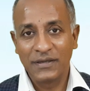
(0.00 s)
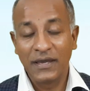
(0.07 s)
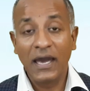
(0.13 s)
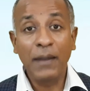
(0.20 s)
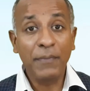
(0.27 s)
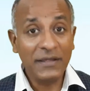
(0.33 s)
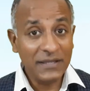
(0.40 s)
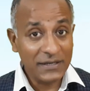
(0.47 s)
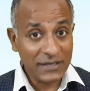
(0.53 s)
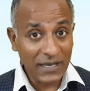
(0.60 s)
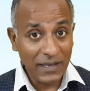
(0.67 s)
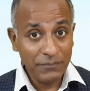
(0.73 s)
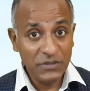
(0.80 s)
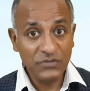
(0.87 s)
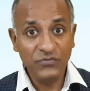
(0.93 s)
And by the
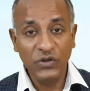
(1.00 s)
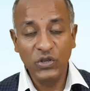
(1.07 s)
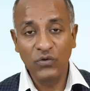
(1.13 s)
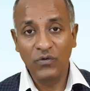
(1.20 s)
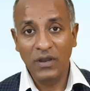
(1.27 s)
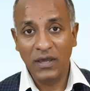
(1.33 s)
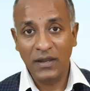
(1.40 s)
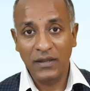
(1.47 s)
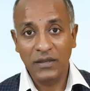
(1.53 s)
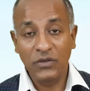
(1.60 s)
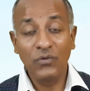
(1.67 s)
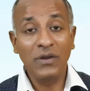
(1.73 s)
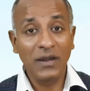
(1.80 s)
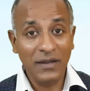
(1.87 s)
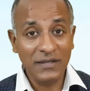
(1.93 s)
time this video will end,
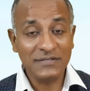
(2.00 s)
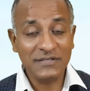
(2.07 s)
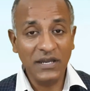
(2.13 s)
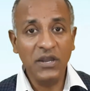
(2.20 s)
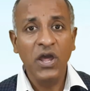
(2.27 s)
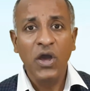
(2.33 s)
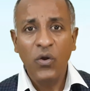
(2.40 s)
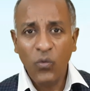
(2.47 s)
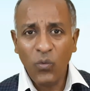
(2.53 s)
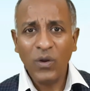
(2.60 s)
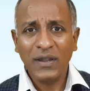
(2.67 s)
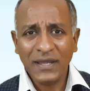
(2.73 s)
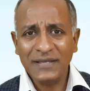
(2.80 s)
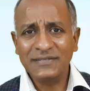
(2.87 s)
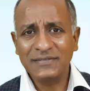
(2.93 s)
you will understand what
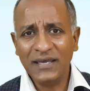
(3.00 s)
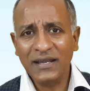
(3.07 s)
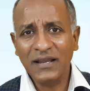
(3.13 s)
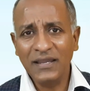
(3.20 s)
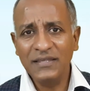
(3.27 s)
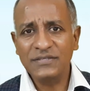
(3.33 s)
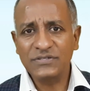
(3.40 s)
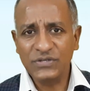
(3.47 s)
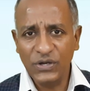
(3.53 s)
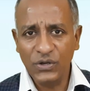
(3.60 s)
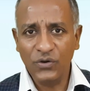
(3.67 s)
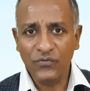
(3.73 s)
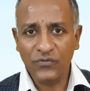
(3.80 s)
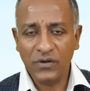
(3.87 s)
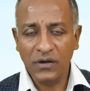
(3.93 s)
exactly is
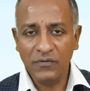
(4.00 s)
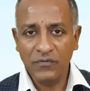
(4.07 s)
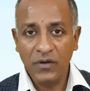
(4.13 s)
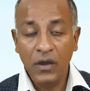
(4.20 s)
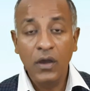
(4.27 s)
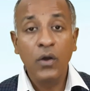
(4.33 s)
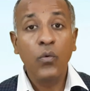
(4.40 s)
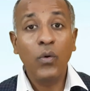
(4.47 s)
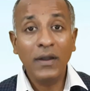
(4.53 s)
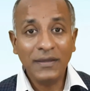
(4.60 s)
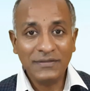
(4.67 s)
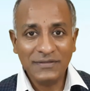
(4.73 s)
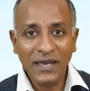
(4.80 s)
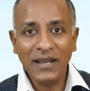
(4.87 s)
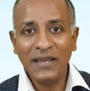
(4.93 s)
trade-off curve, what
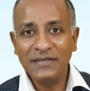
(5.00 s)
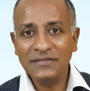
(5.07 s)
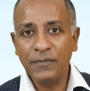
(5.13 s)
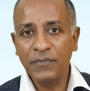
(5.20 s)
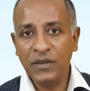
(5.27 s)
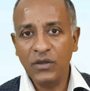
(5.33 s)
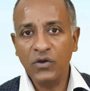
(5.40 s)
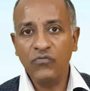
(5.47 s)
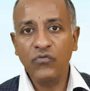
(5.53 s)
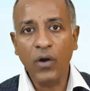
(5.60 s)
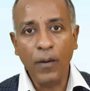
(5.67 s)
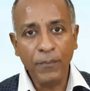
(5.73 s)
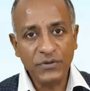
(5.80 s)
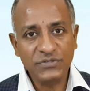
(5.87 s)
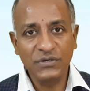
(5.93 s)
exactly is the meaning of
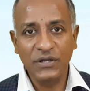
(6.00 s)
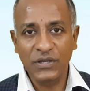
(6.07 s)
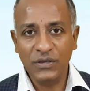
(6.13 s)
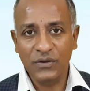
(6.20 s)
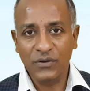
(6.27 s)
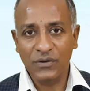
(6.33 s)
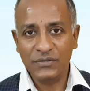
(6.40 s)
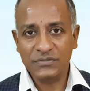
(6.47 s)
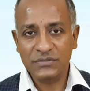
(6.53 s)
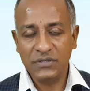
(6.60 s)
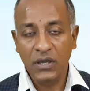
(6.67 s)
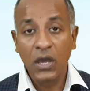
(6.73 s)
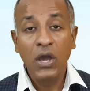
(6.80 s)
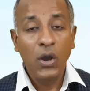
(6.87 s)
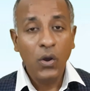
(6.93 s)
opportunity cost,
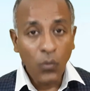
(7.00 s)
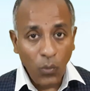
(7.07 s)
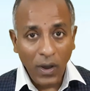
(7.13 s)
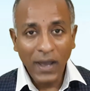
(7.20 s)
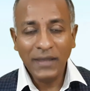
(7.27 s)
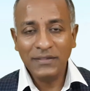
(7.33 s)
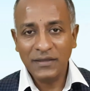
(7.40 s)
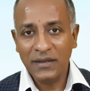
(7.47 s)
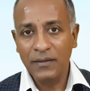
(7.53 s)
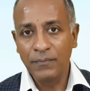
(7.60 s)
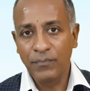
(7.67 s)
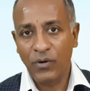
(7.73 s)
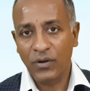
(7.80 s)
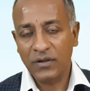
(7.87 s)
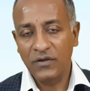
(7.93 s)
why they are
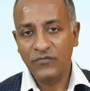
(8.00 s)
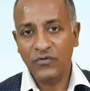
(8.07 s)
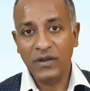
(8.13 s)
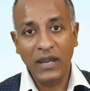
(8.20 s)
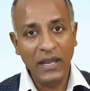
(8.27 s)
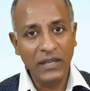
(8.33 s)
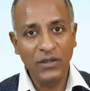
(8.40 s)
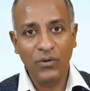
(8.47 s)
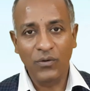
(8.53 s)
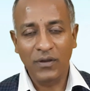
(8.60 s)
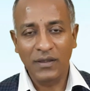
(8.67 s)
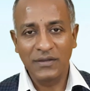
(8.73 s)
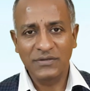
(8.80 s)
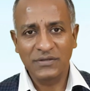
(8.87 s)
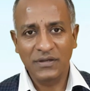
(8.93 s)
important for any
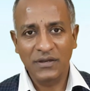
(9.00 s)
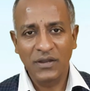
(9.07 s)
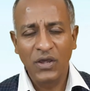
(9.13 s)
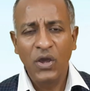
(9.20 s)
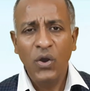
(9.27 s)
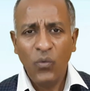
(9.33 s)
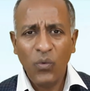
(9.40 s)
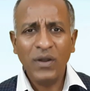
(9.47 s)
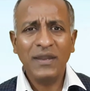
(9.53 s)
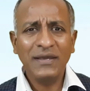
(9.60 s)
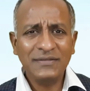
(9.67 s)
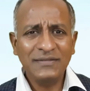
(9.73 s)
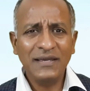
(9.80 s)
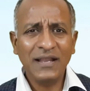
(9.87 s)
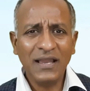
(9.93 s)
organization, what
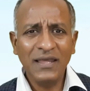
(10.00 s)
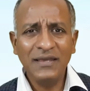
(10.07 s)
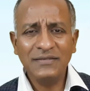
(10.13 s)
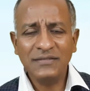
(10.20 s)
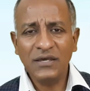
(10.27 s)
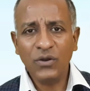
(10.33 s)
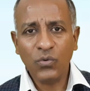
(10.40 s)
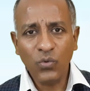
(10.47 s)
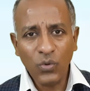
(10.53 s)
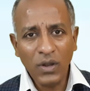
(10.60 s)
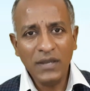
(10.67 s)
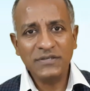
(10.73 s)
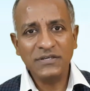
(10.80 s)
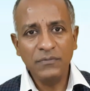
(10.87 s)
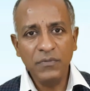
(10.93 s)
exactly is the
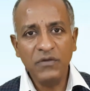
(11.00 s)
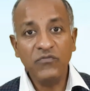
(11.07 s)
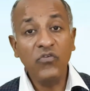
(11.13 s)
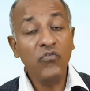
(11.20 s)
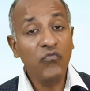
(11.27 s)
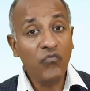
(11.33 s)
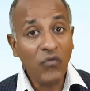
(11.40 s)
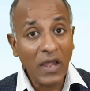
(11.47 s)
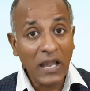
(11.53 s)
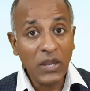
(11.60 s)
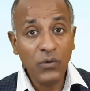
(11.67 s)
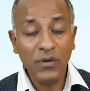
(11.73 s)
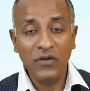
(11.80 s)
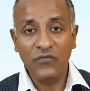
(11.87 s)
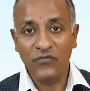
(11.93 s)
correlation between
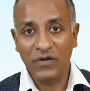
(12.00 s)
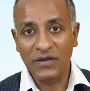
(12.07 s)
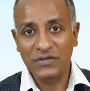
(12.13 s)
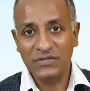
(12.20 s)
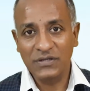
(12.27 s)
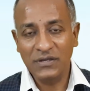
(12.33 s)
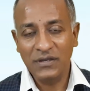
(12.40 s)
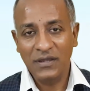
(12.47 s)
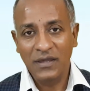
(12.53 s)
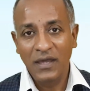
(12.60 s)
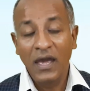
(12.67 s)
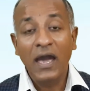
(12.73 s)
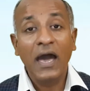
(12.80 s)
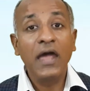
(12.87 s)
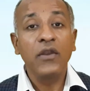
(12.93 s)
value and function,
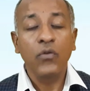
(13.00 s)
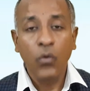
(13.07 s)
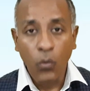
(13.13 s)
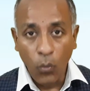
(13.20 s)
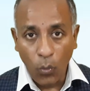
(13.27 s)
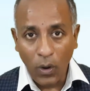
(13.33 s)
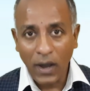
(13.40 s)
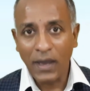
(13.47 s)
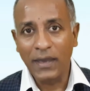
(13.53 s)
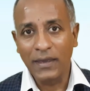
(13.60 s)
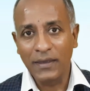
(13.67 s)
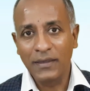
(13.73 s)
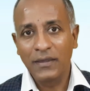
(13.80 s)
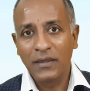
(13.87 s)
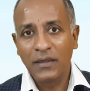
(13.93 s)
and
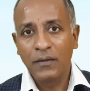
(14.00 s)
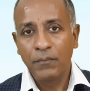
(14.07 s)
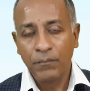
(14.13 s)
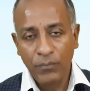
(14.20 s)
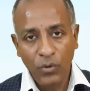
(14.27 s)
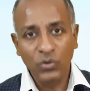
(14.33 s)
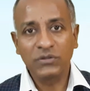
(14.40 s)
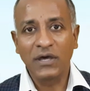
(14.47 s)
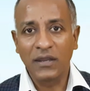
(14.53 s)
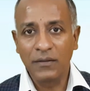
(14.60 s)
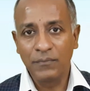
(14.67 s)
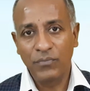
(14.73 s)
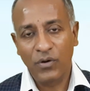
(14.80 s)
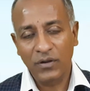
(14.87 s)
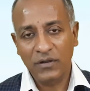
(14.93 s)
why both are
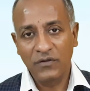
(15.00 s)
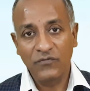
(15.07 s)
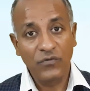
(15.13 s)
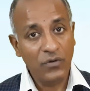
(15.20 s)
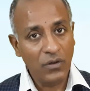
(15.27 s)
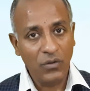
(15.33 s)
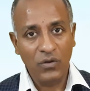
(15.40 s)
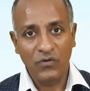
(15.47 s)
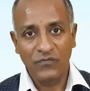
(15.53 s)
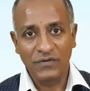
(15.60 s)
important for all of